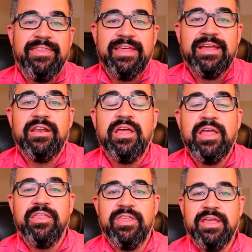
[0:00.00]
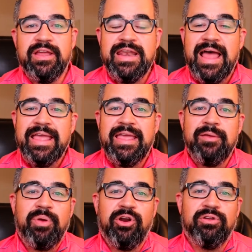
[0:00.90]
And then the night
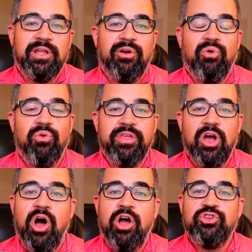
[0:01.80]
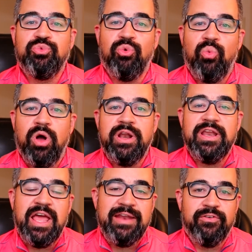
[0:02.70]
game parallel, the odds were
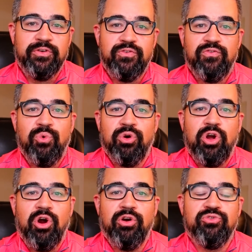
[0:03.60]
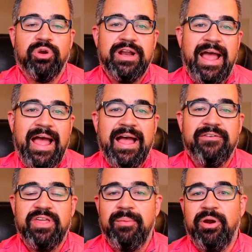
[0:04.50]
one out of every four cards were going to
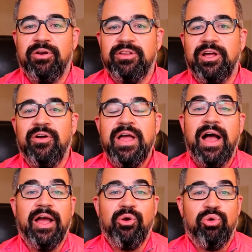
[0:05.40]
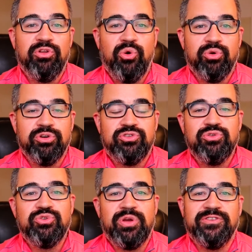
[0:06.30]
have that parallel. I only ordered
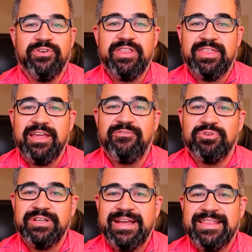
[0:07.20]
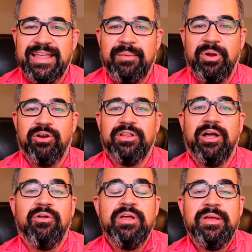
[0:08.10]
two, so I was very thankful to hit that
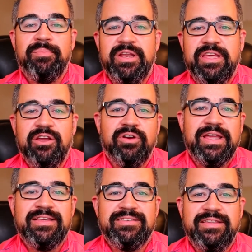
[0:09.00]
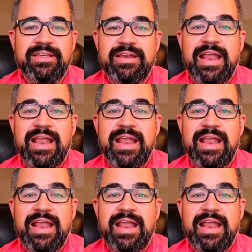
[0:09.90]
parallel. But here is the